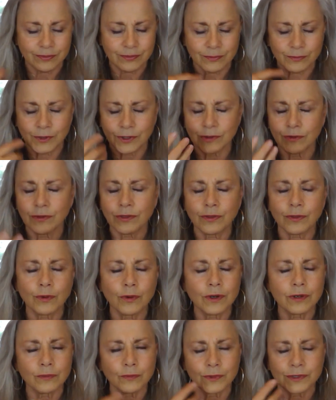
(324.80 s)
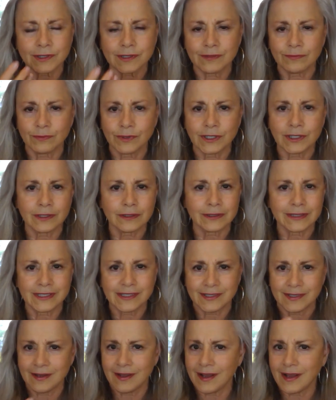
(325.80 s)
What you thought was real
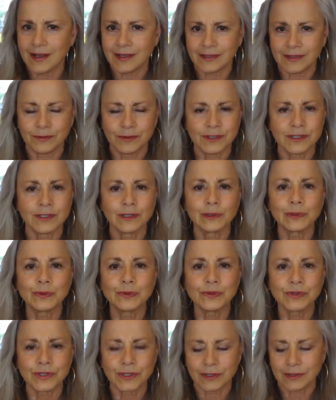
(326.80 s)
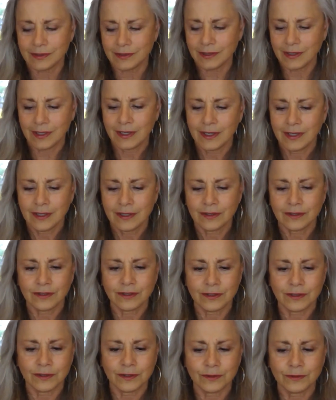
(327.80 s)
is not. It was an illusion.
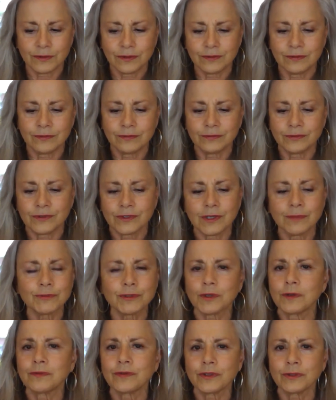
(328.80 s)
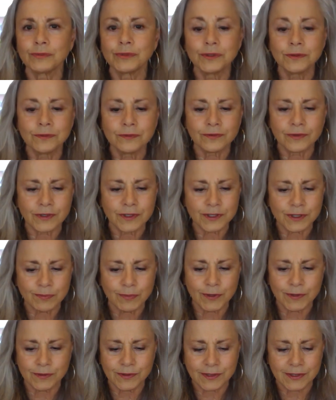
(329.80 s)
You know, you jumped over the moon for this
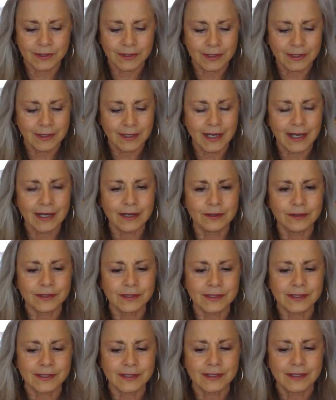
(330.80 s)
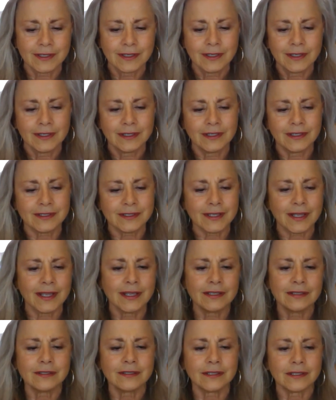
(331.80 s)
person and now it's it's
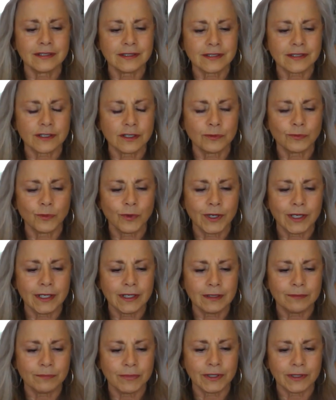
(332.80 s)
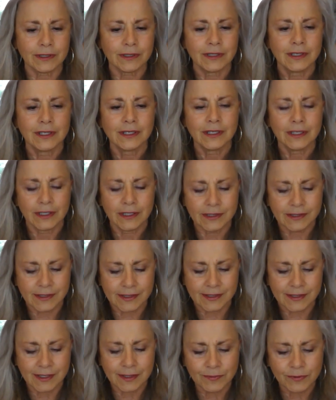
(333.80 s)
ended in some way, but
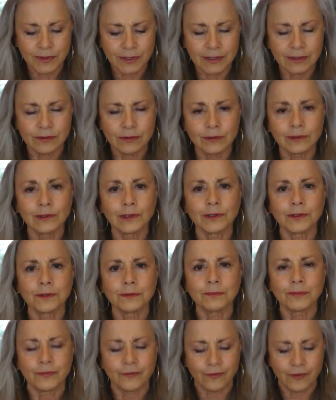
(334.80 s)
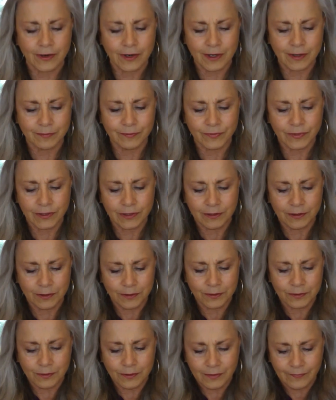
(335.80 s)
it's something to learn from, you
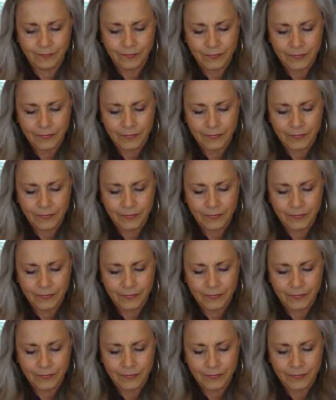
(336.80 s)
know,